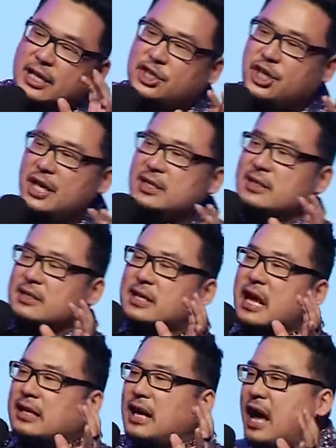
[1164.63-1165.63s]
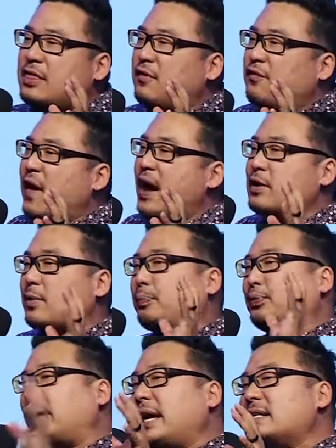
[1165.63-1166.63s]
Jesus, God the Father,
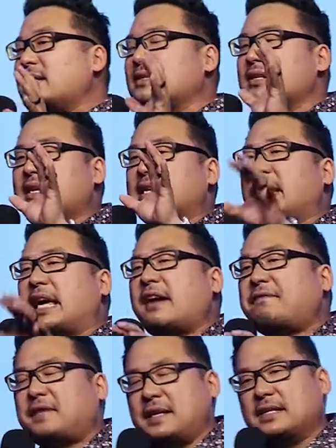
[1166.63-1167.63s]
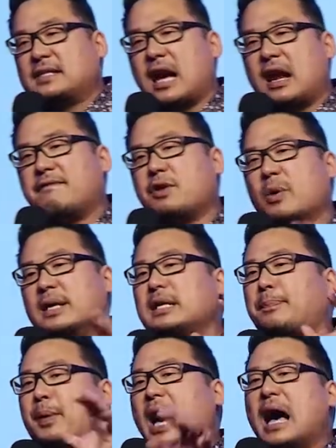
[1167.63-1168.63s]
places a gift inside of you, a
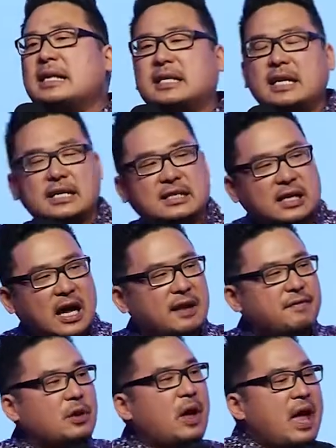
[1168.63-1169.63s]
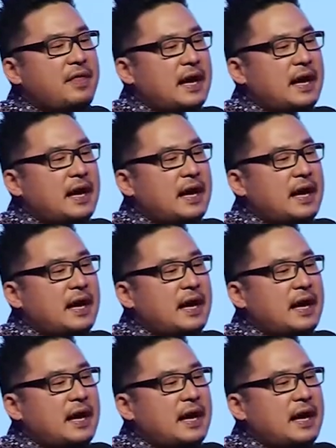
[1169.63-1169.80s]
deposit inside of you.